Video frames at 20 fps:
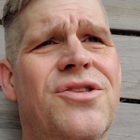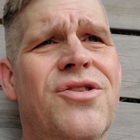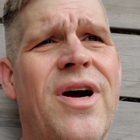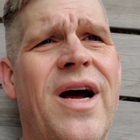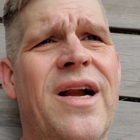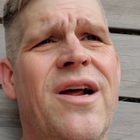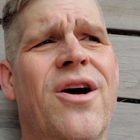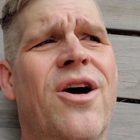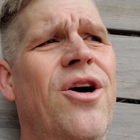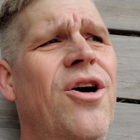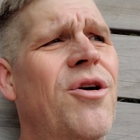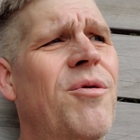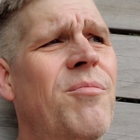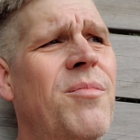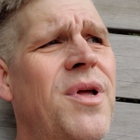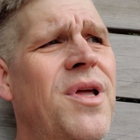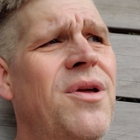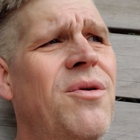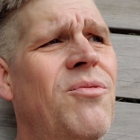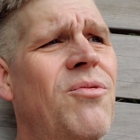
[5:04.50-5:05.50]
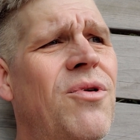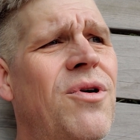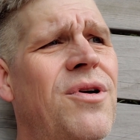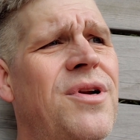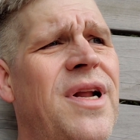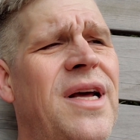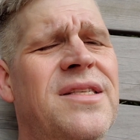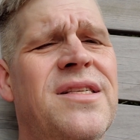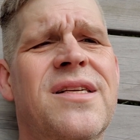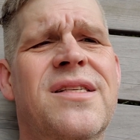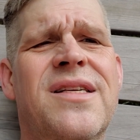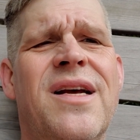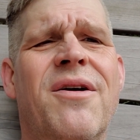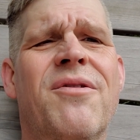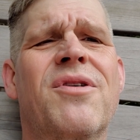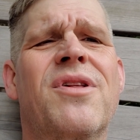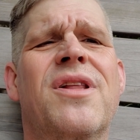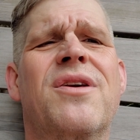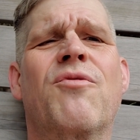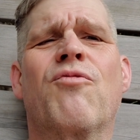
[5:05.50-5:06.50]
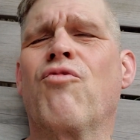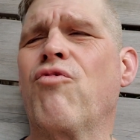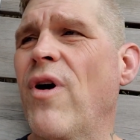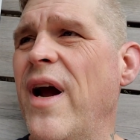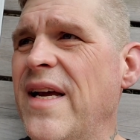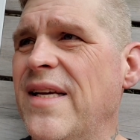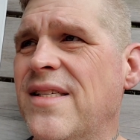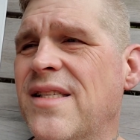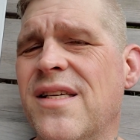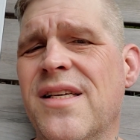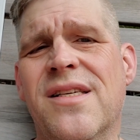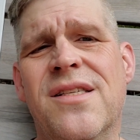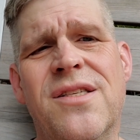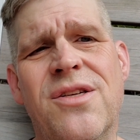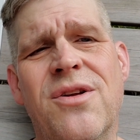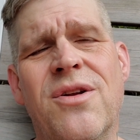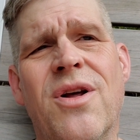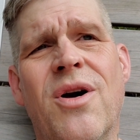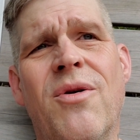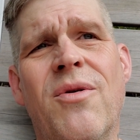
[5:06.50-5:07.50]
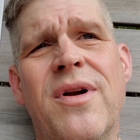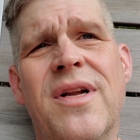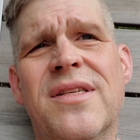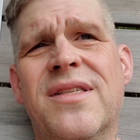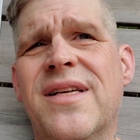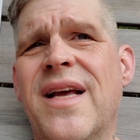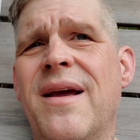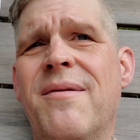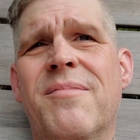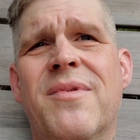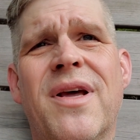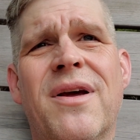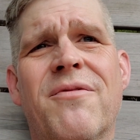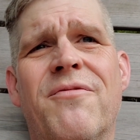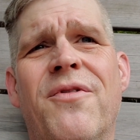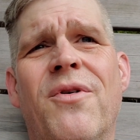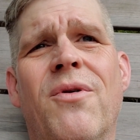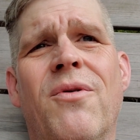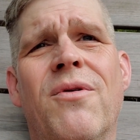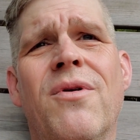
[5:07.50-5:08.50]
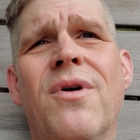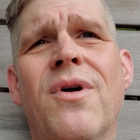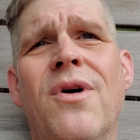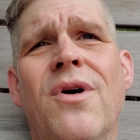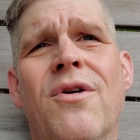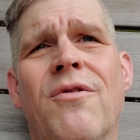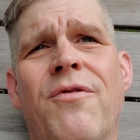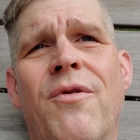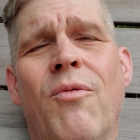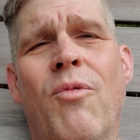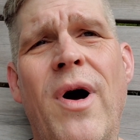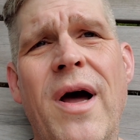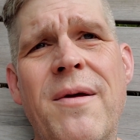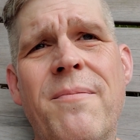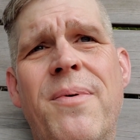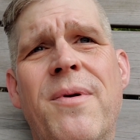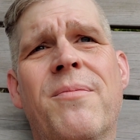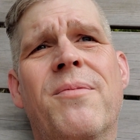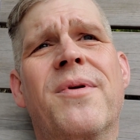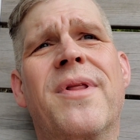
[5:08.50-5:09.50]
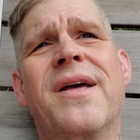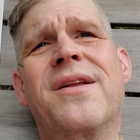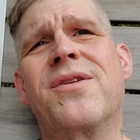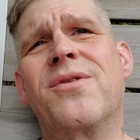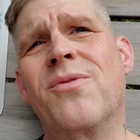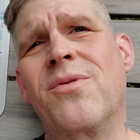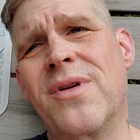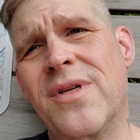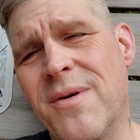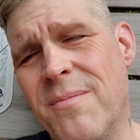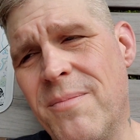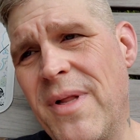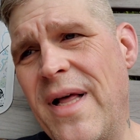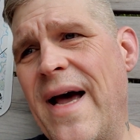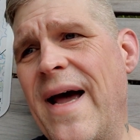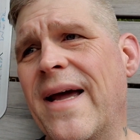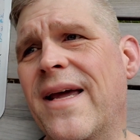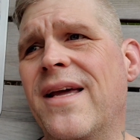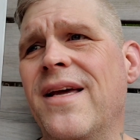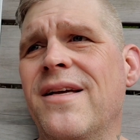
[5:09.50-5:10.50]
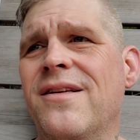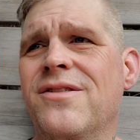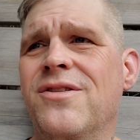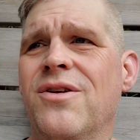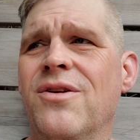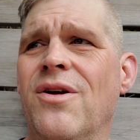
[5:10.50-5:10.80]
to try to hurt me were necessarily racist, and the same thing for white people that do it to black kids.